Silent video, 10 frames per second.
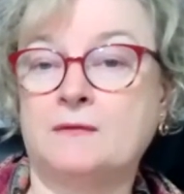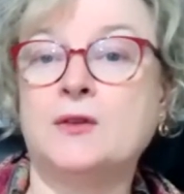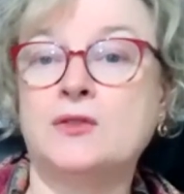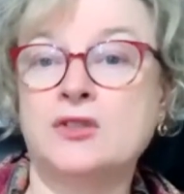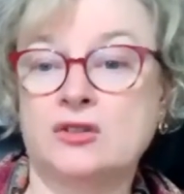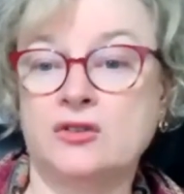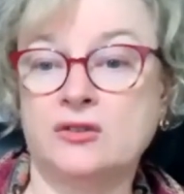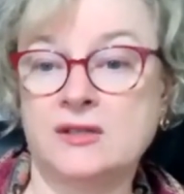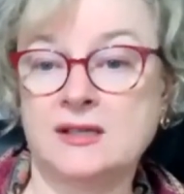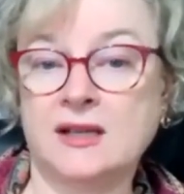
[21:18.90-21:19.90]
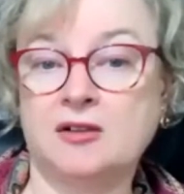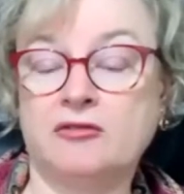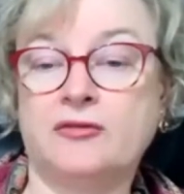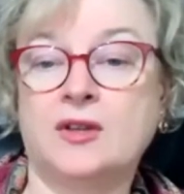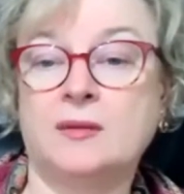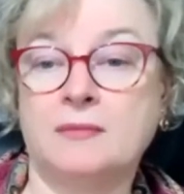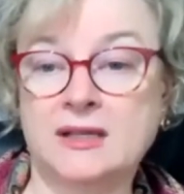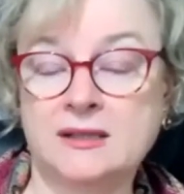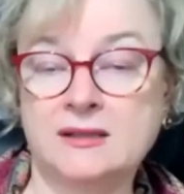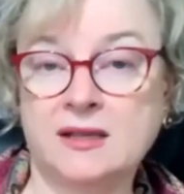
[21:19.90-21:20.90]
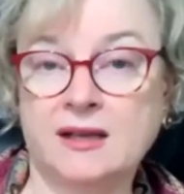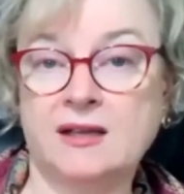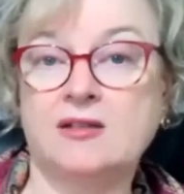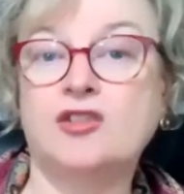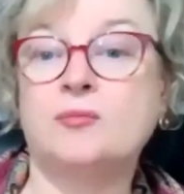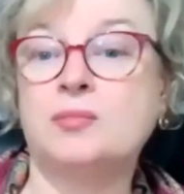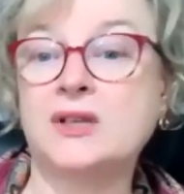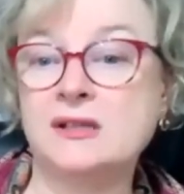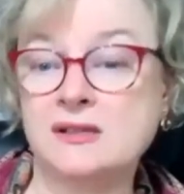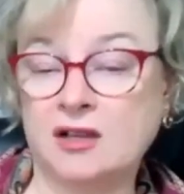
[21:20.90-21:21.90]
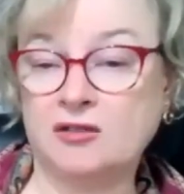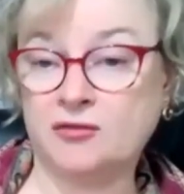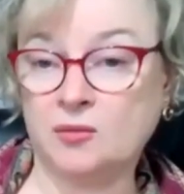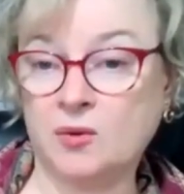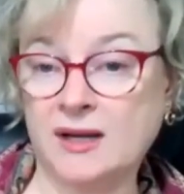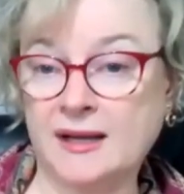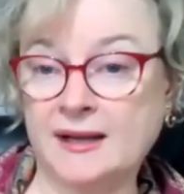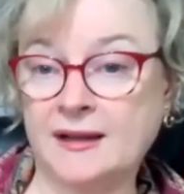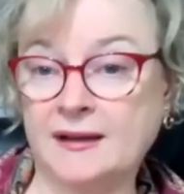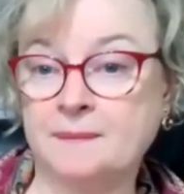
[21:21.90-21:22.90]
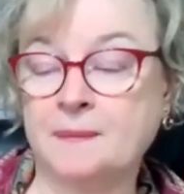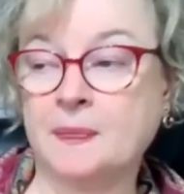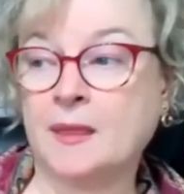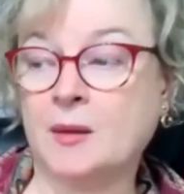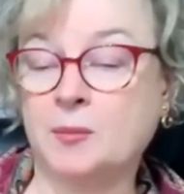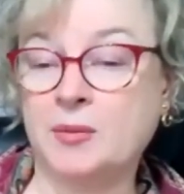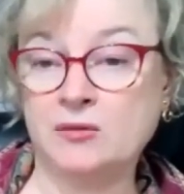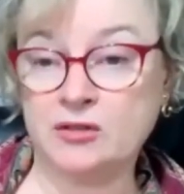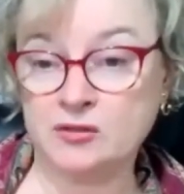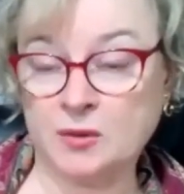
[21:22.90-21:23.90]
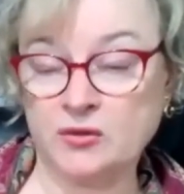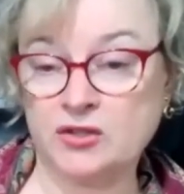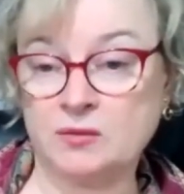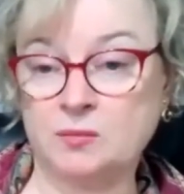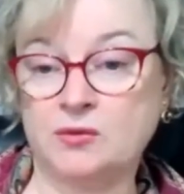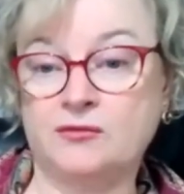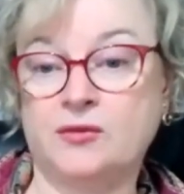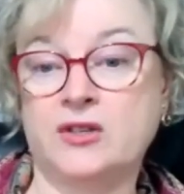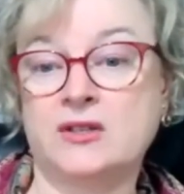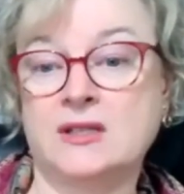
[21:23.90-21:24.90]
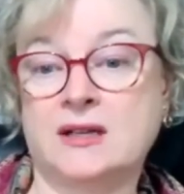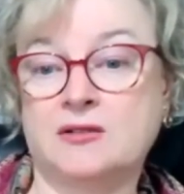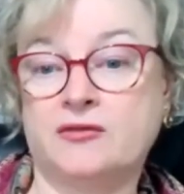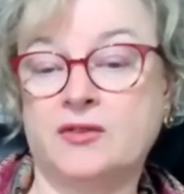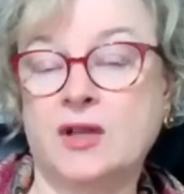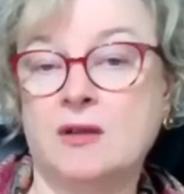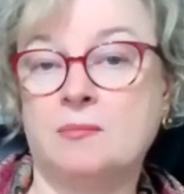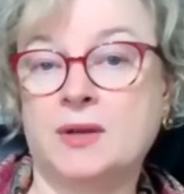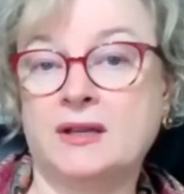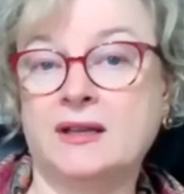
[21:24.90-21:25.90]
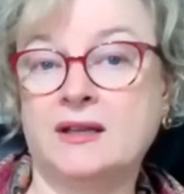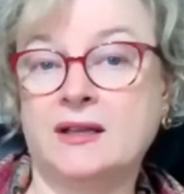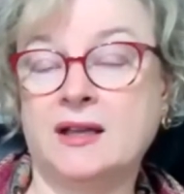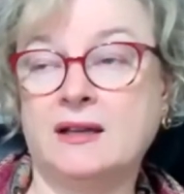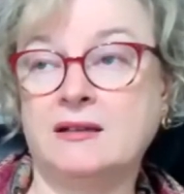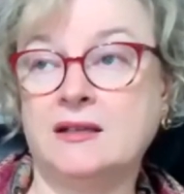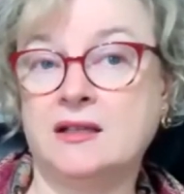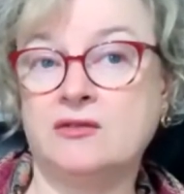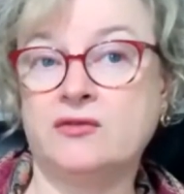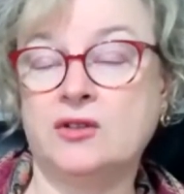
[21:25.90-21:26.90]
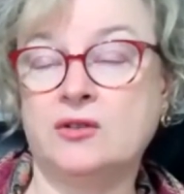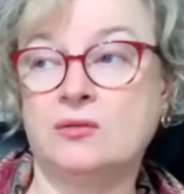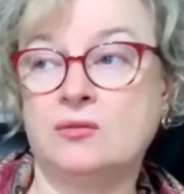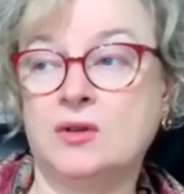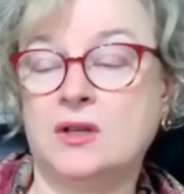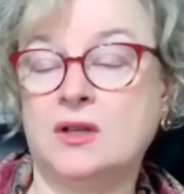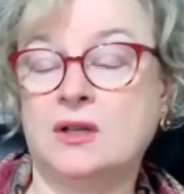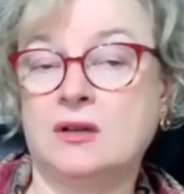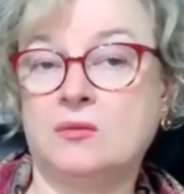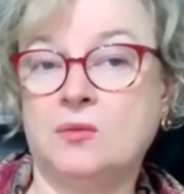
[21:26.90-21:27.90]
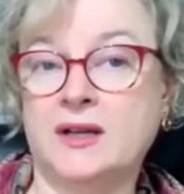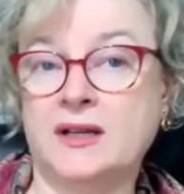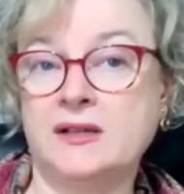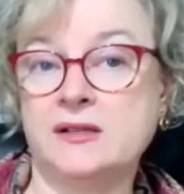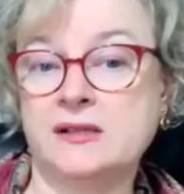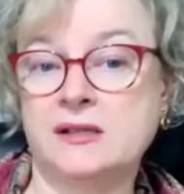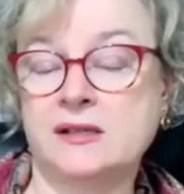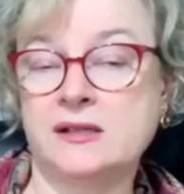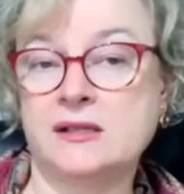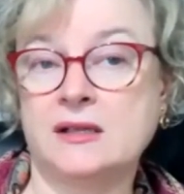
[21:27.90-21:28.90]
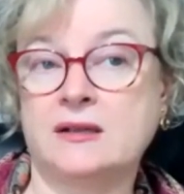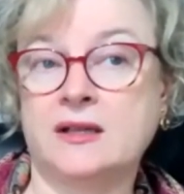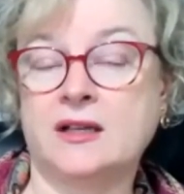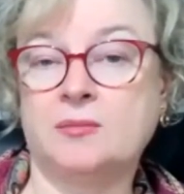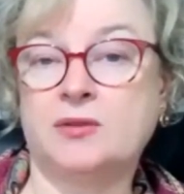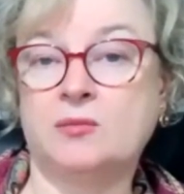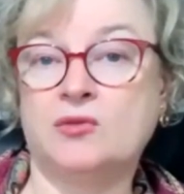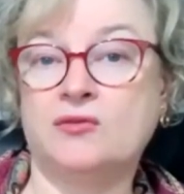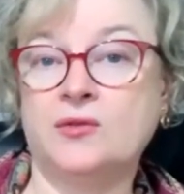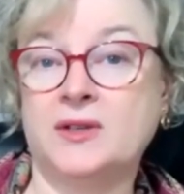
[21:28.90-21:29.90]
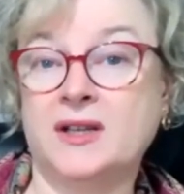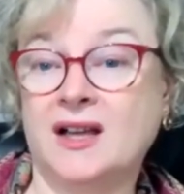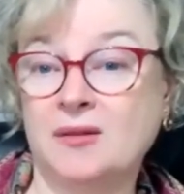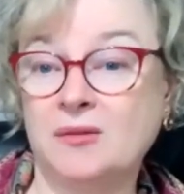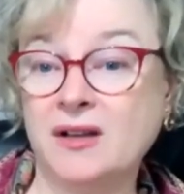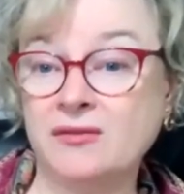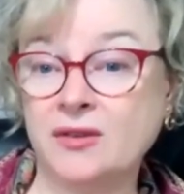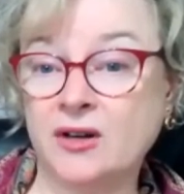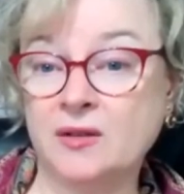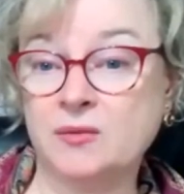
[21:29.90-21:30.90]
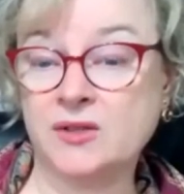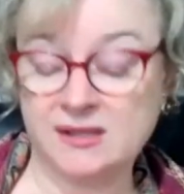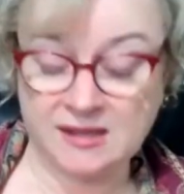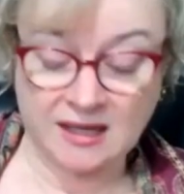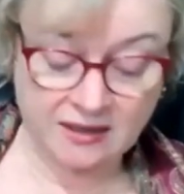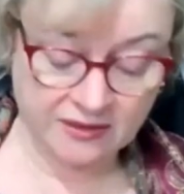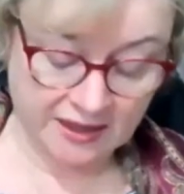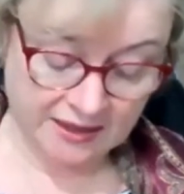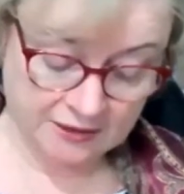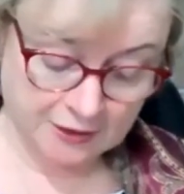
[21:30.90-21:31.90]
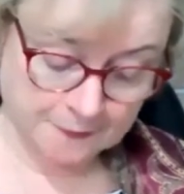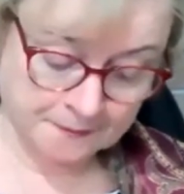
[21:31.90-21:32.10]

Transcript: focus on yourself, meditate, be self-aware, be responsible for yourself. But it can give you awarenesses that help you move forward. However, I would say that